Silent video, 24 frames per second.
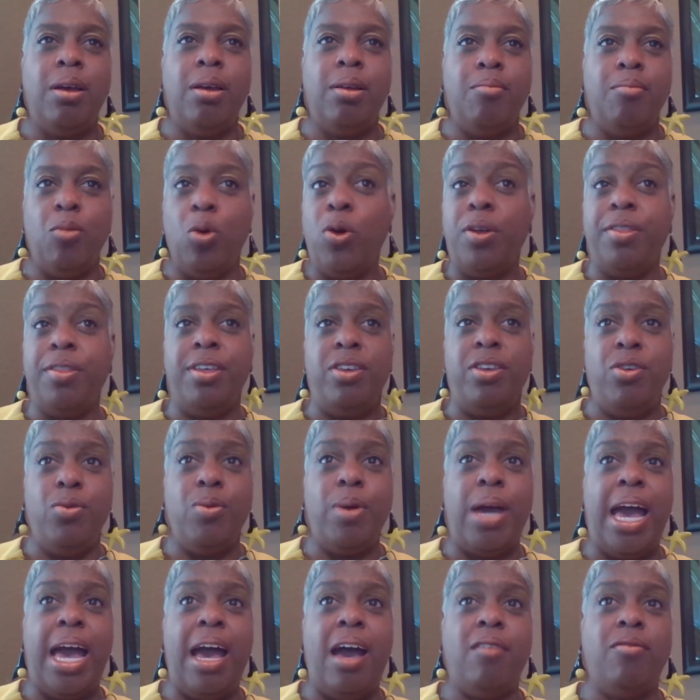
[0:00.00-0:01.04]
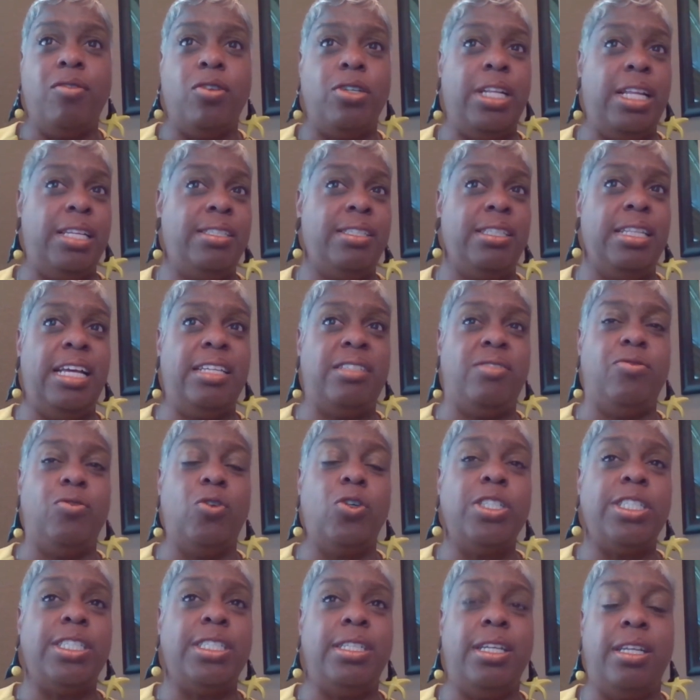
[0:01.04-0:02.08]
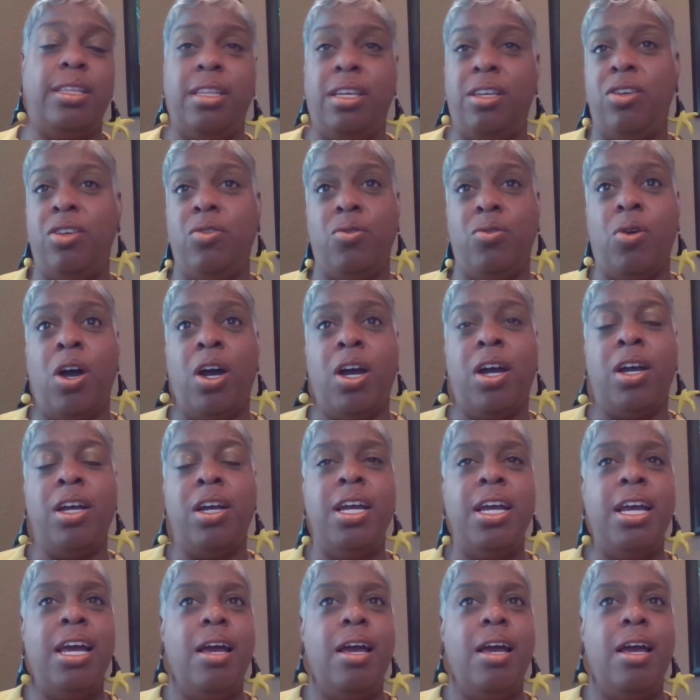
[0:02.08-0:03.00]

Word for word: more than you have or that's less fortunate than you are.